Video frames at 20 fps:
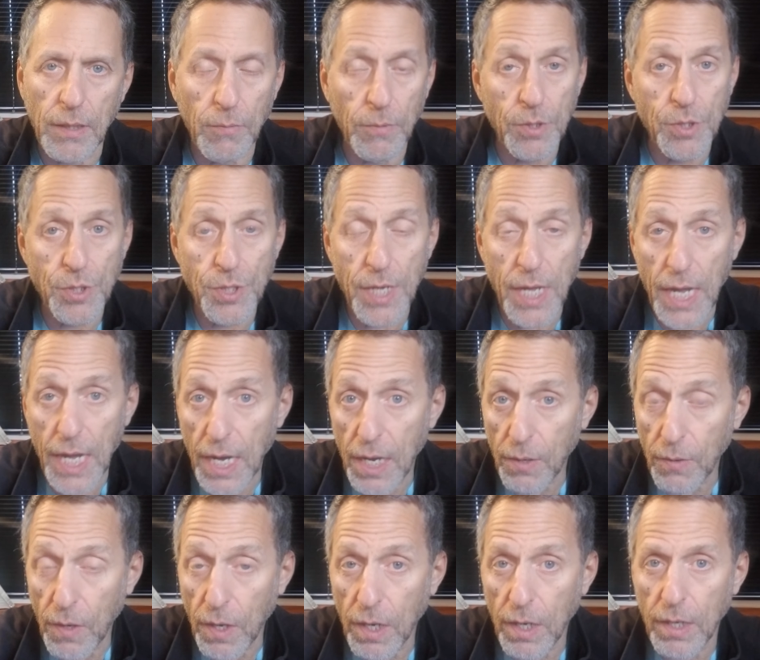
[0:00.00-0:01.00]
which
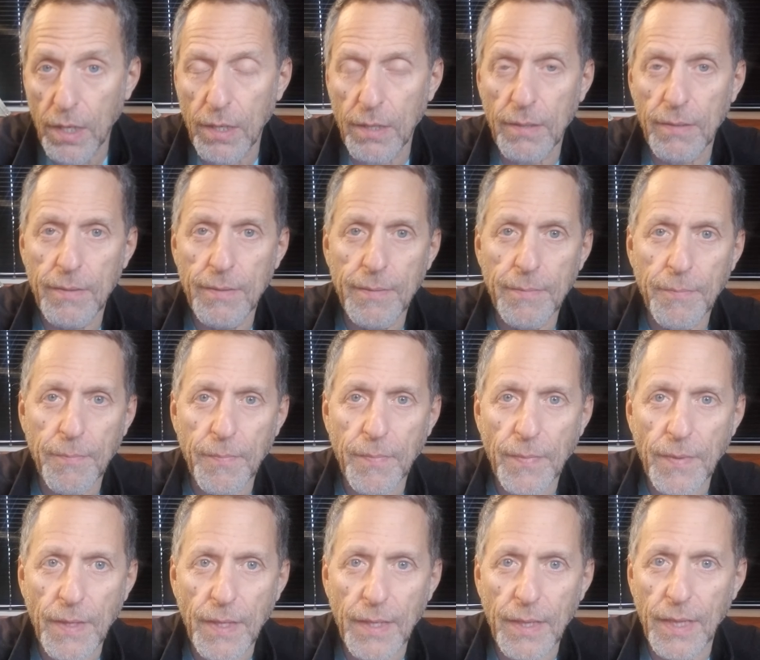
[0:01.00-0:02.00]
now are
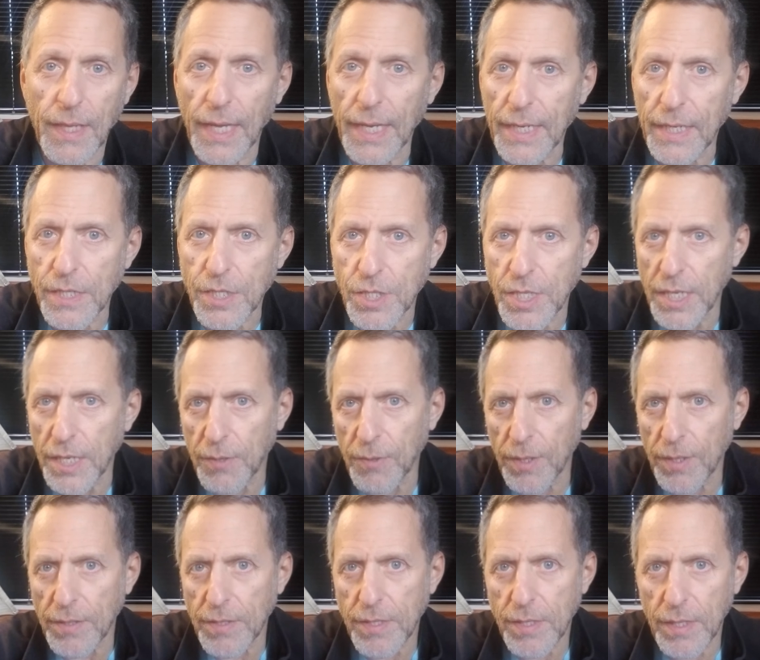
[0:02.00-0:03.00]
like a
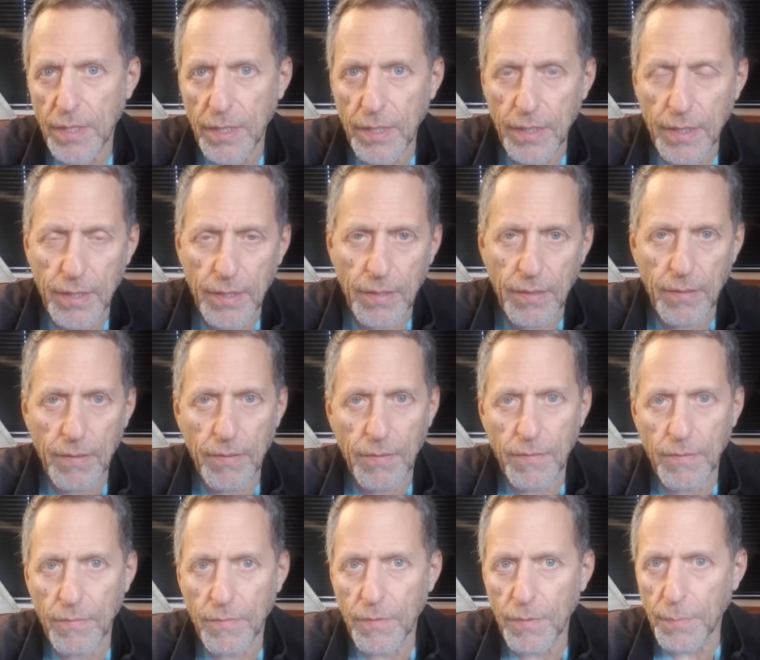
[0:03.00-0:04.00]
secret.
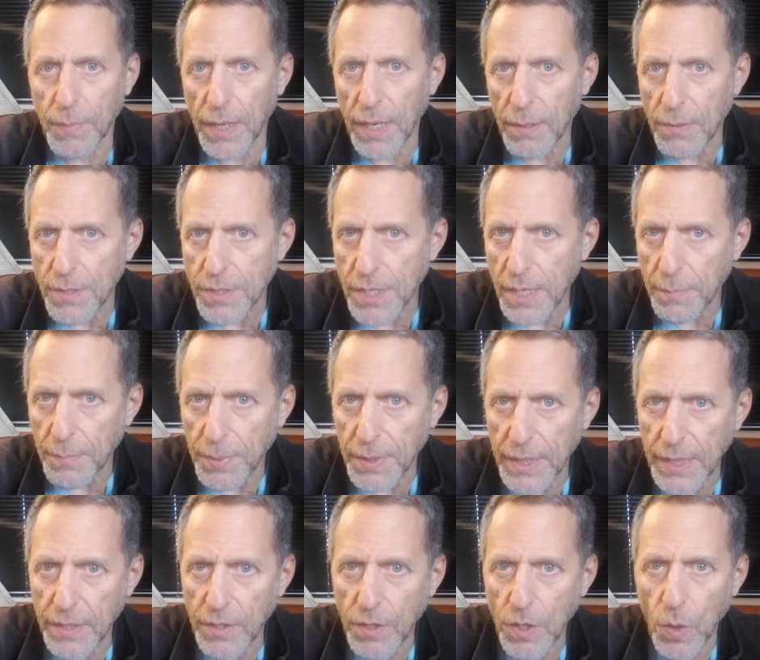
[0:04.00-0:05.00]
The powers that
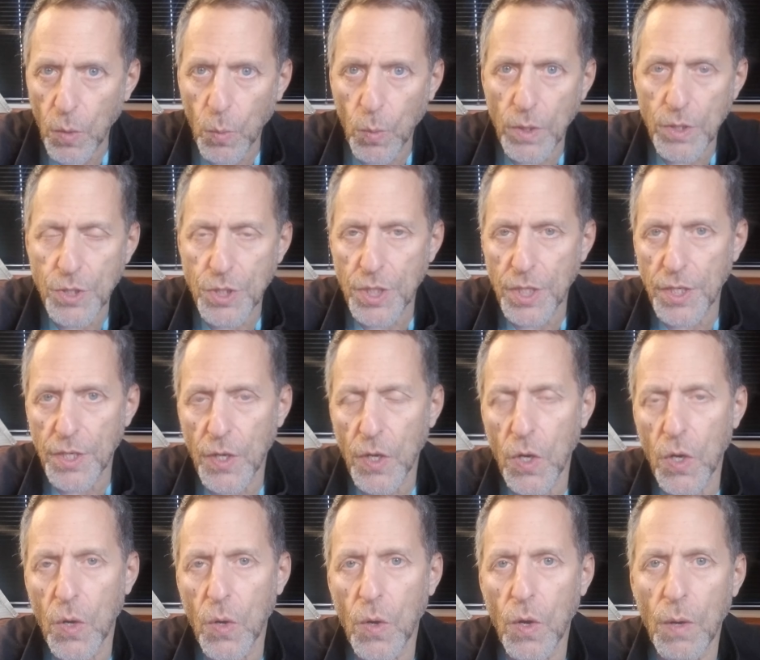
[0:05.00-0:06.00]
be don't want you to
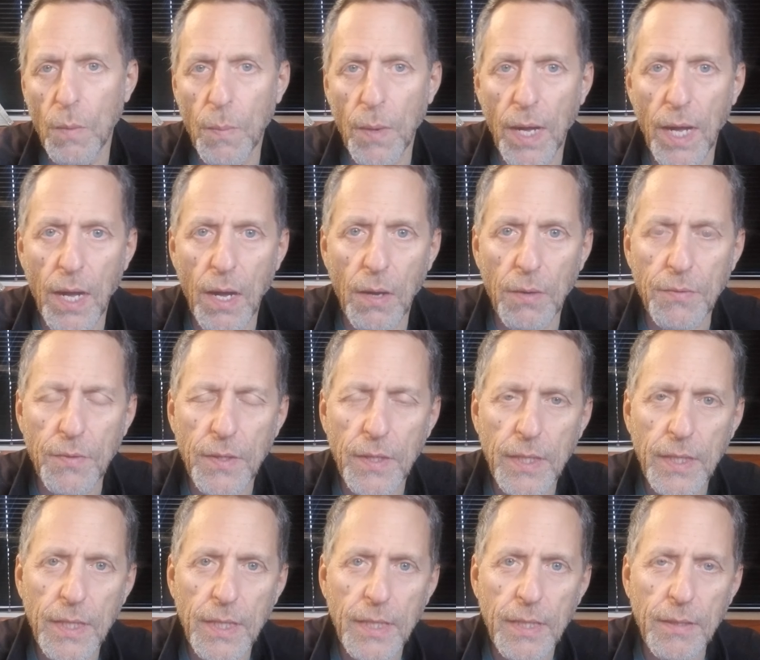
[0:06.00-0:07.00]
know about
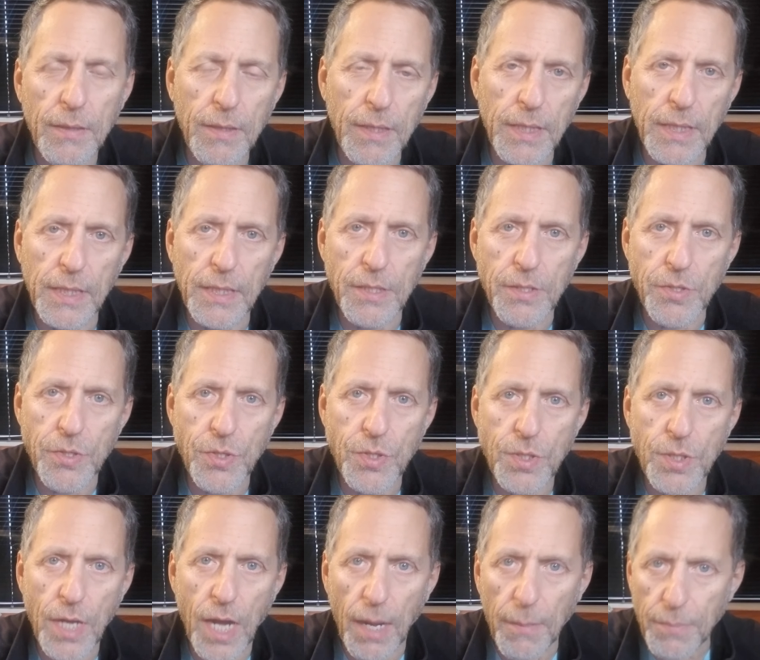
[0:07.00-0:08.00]

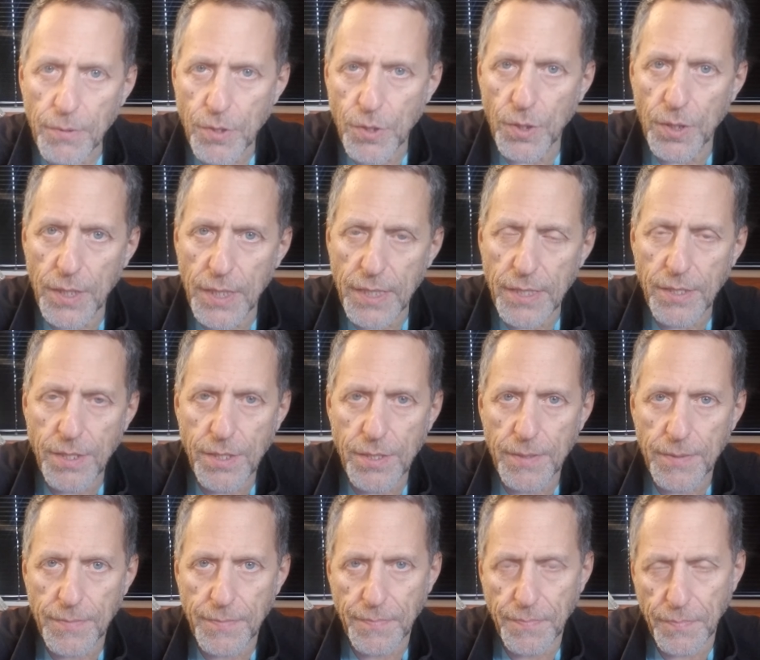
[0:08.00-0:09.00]
these opportunities.